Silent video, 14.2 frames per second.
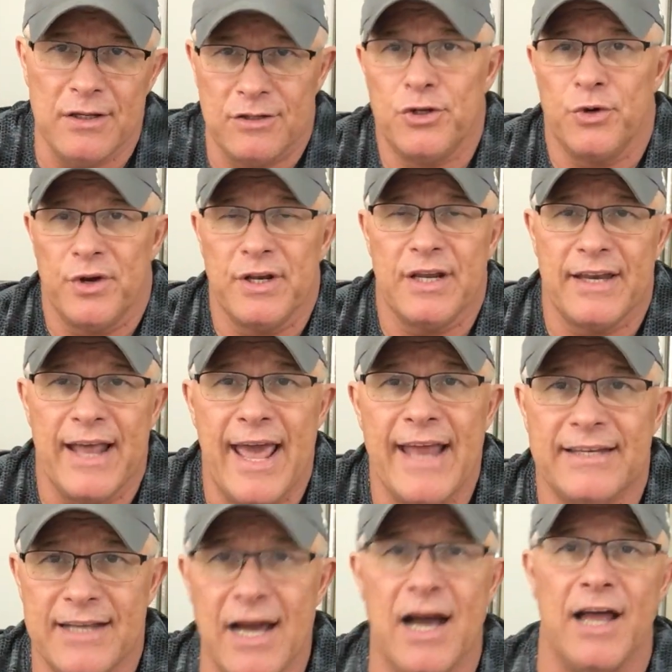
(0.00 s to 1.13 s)
during the day
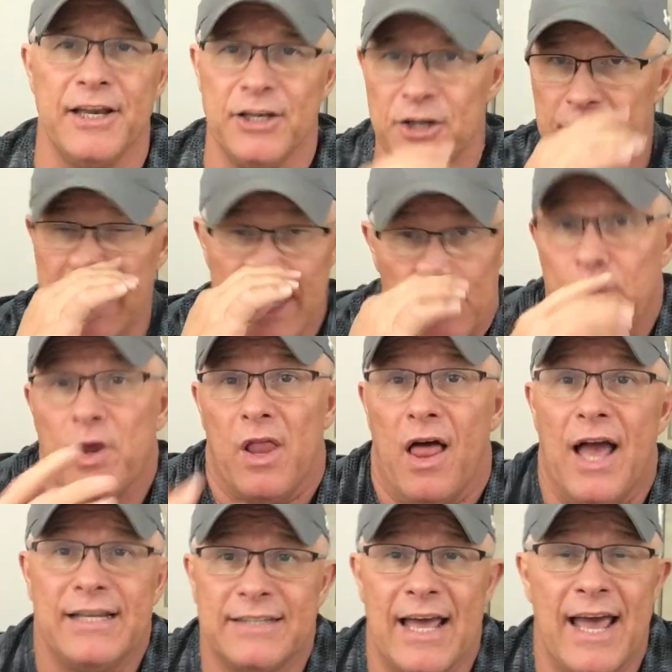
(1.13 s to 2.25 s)
done. You got to
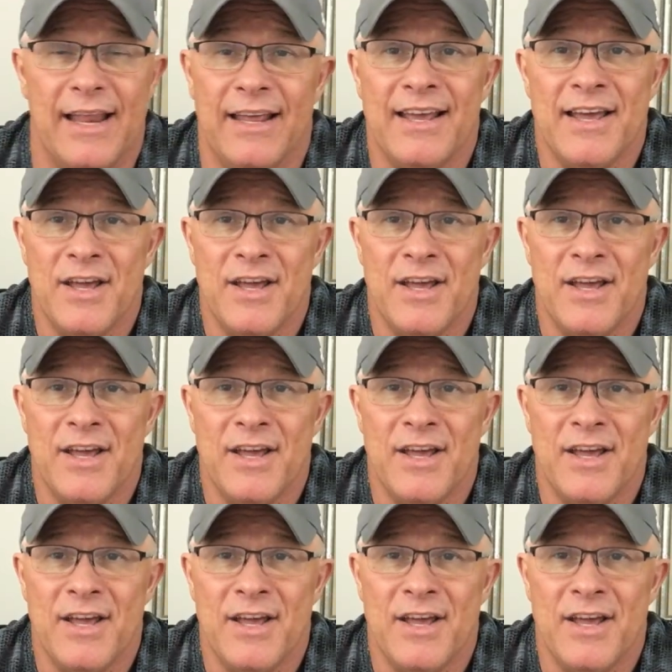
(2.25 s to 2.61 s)
realize that.